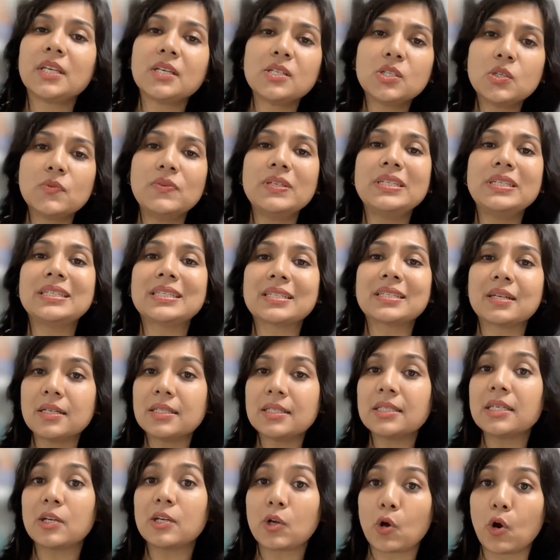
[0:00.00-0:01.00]
So we
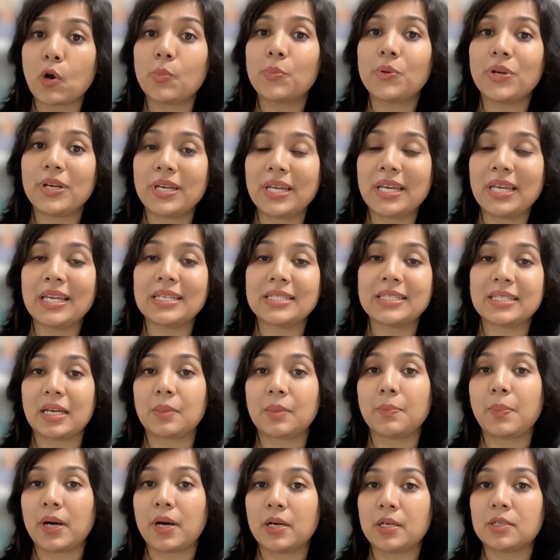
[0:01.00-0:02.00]
discussed incorporating as
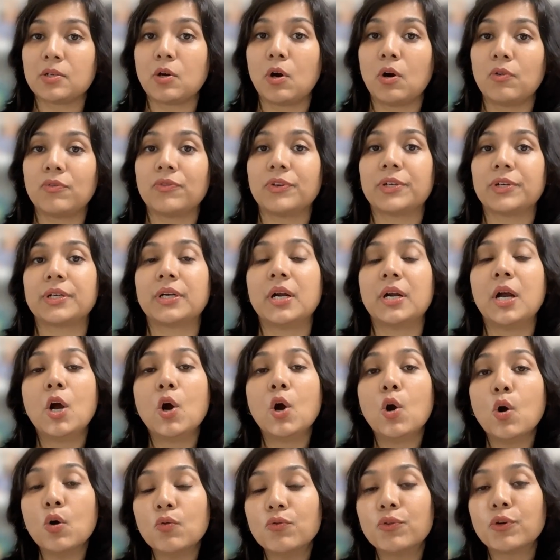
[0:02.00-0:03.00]
a part of our
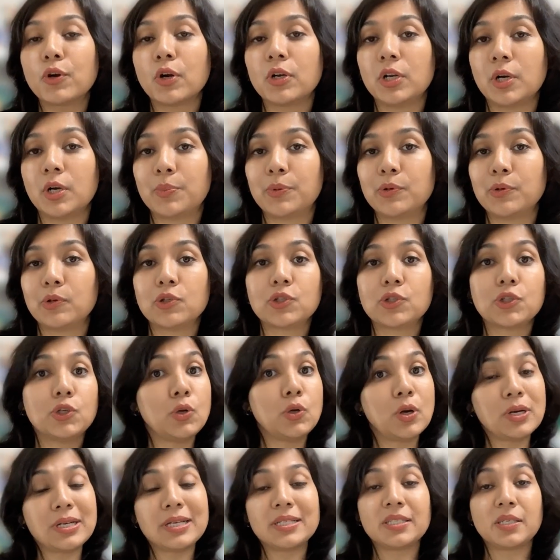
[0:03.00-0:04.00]
overall approach,
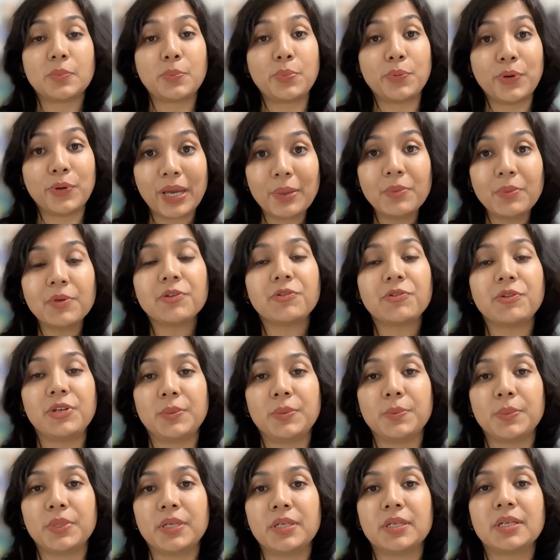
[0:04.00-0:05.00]
not as a primary
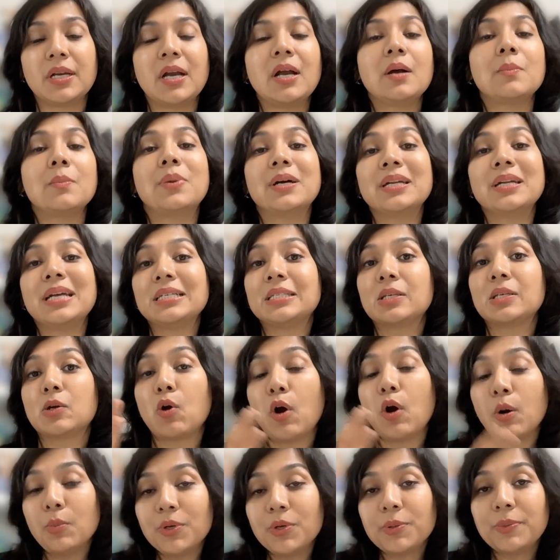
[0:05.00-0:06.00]
treatment, but as a
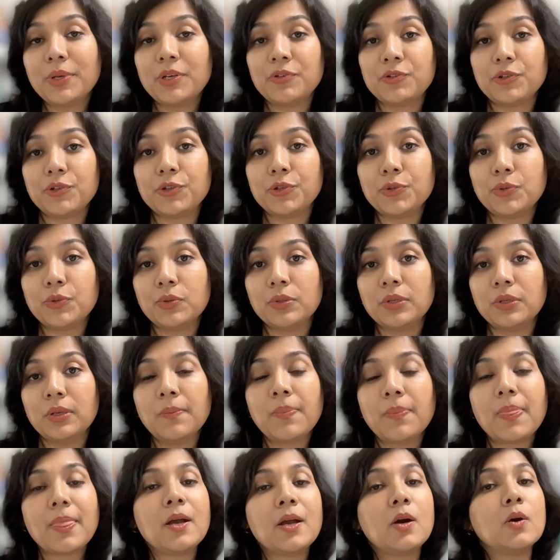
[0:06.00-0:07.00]
complementary tool.
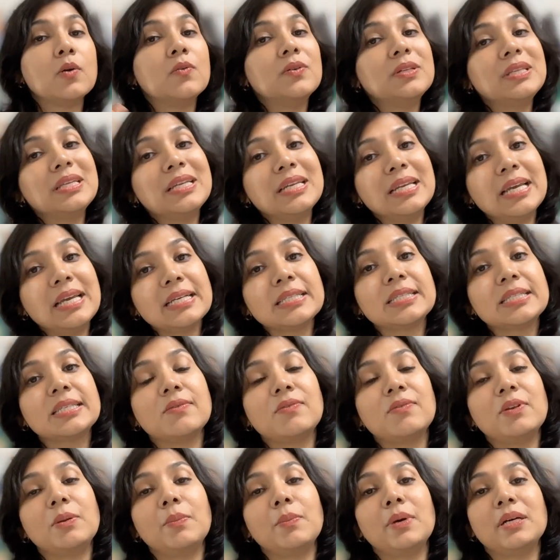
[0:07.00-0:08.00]
Over the next
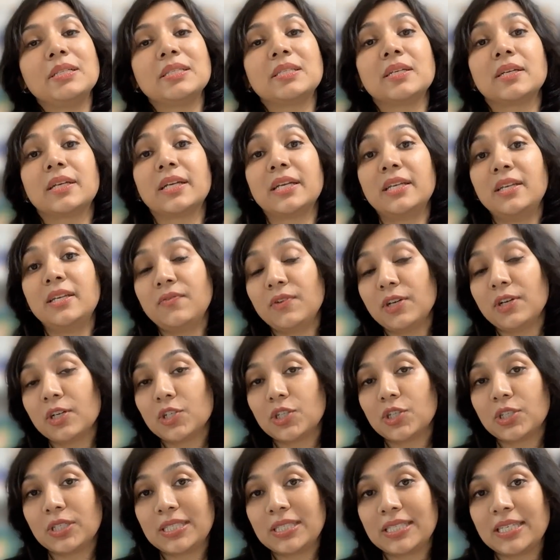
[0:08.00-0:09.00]
several months, her kidney
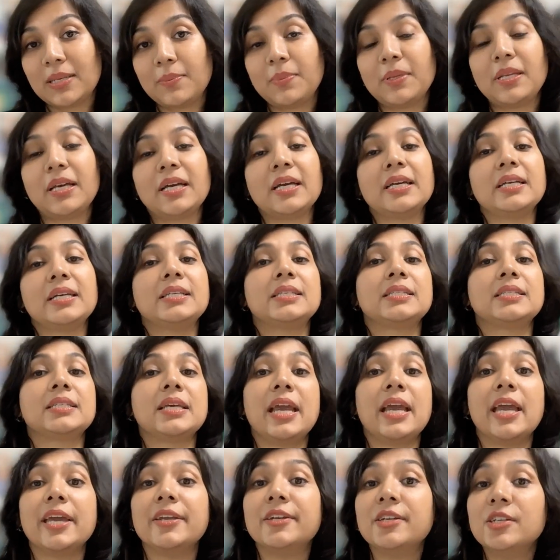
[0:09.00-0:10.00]
function stabilized,
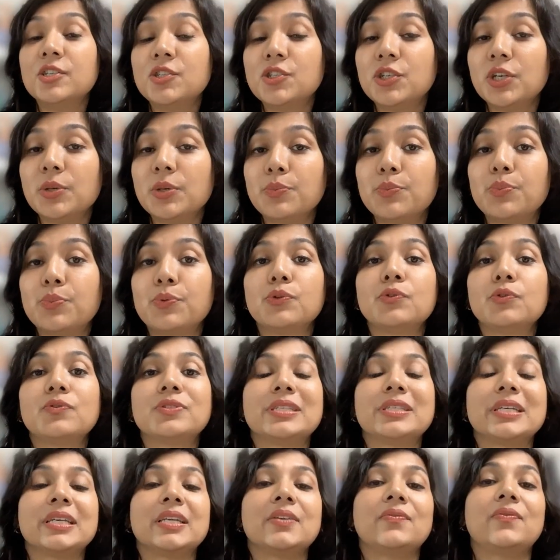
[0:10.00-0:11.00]
energy improved
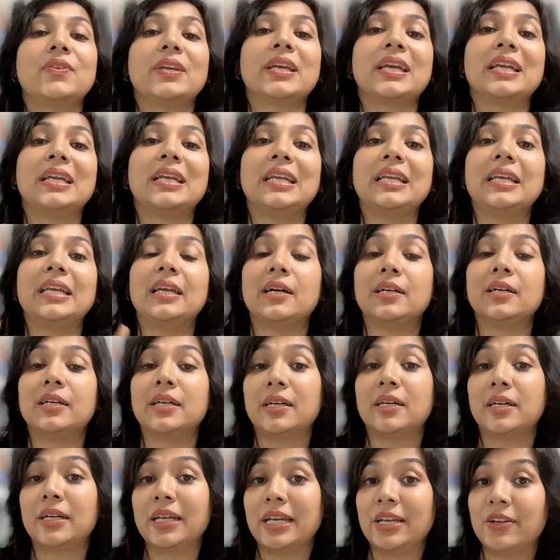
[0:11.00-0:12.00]
significantly, and
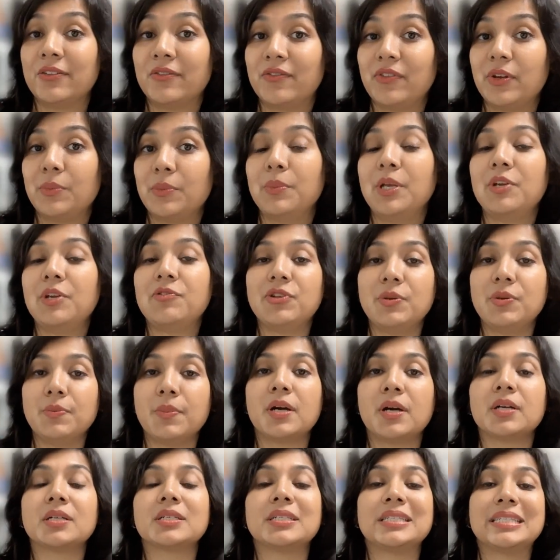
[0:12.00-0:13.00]
her inflammatory
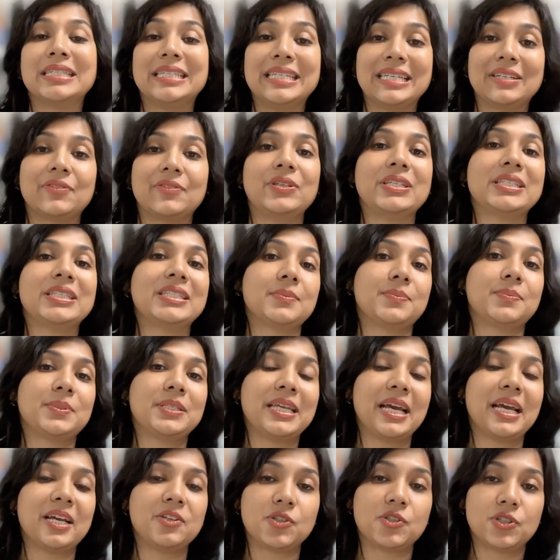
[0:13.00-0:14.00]
markers decreased
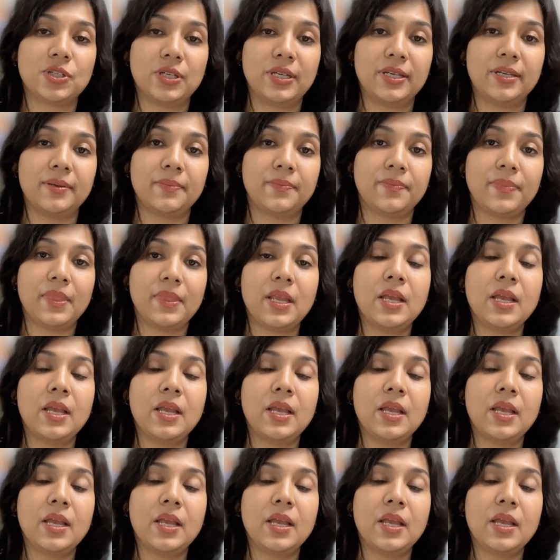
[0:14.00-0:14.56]
substantially.